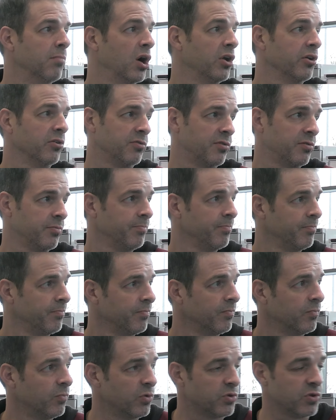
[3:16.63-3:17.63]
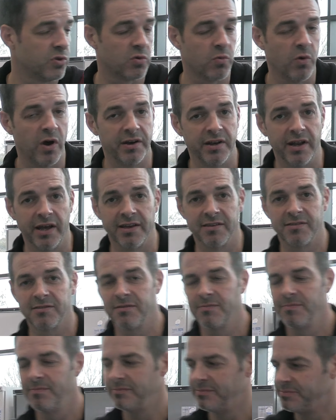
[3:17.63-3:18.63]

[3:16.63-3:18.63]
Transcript: butters, which is quite nice.